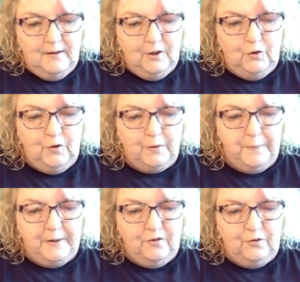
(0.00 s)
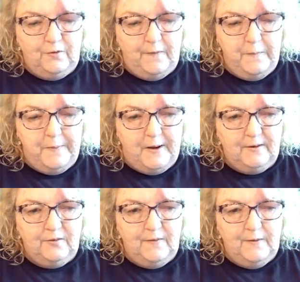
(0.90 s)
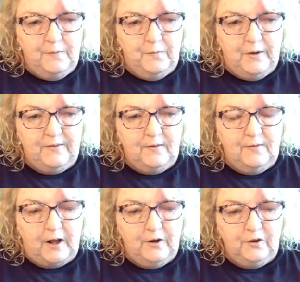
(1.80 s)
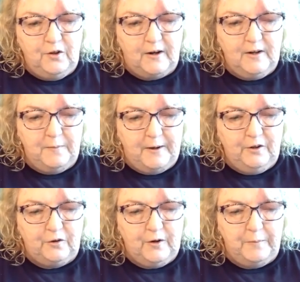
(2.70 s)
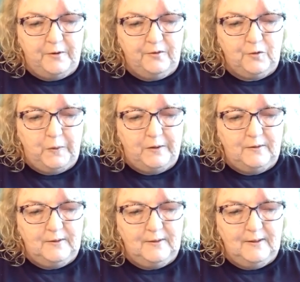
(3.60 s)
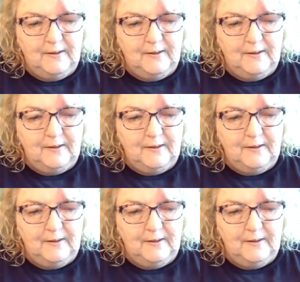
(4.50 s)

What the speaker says: you took pictures of the box and then what's inside. Are you talking about your grandma's quilt?